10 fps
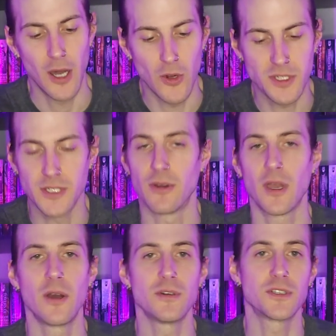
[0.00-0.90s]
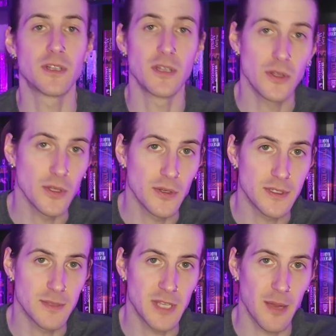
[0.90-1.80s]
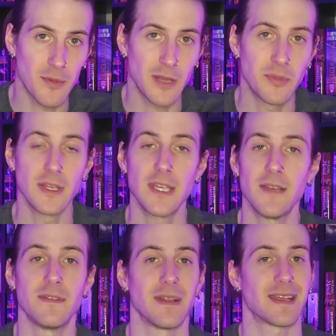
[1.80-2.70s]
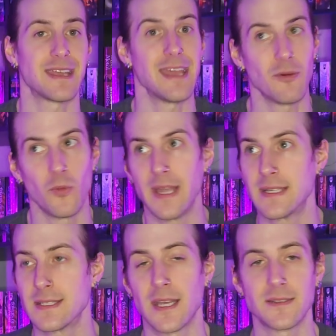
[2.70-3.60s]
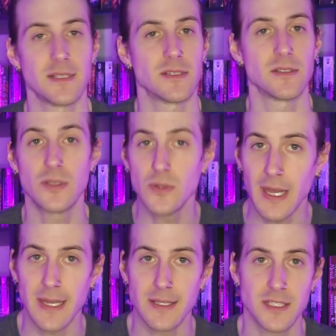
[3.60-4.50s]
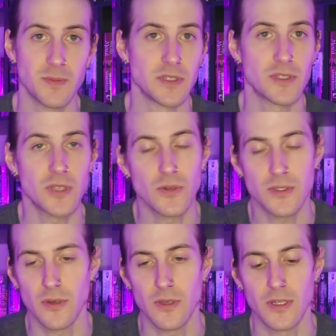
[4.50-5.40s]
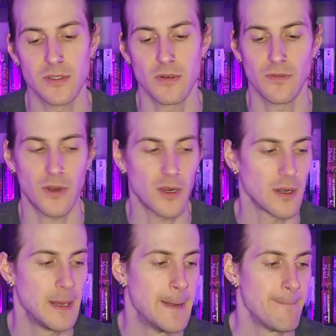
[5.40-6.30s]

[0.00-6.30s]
Oshinoko should conclude in September, I believe, and I can't wait to see how season 2 ends. It's been so good so far.